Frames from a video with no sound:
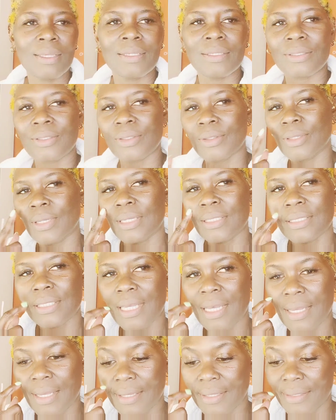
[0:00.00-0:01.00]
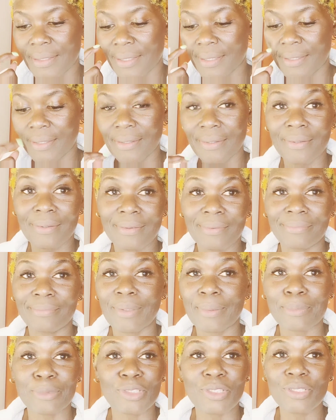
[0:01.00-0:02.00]
So yes guys,
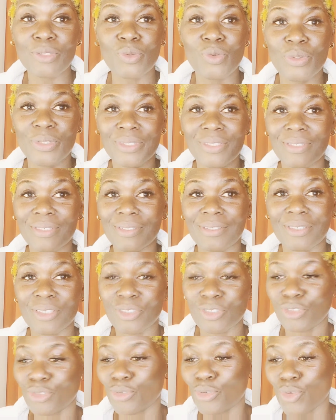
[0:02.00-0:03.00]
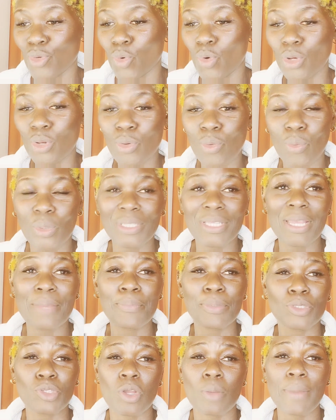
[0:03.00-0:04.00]
I'm just going to show you all what I
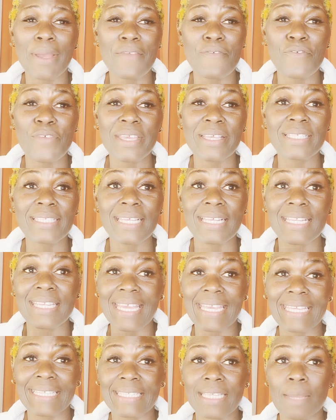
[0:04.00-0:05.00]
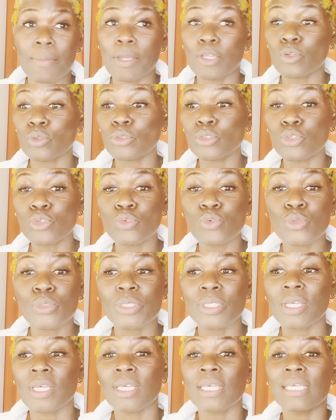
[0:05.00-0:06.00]
put on my face at night time. I don't
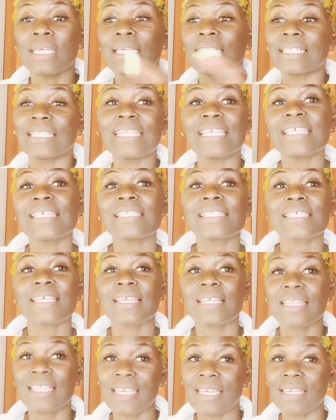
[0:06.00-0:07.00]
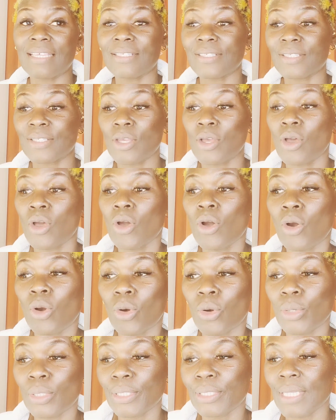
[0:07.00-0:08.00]
use these things
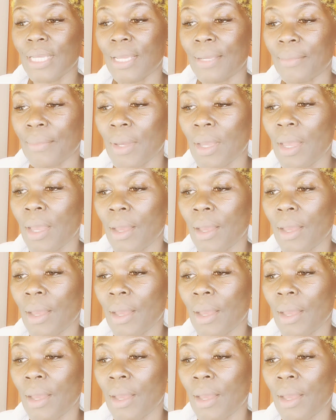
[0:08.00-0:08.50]
all the time.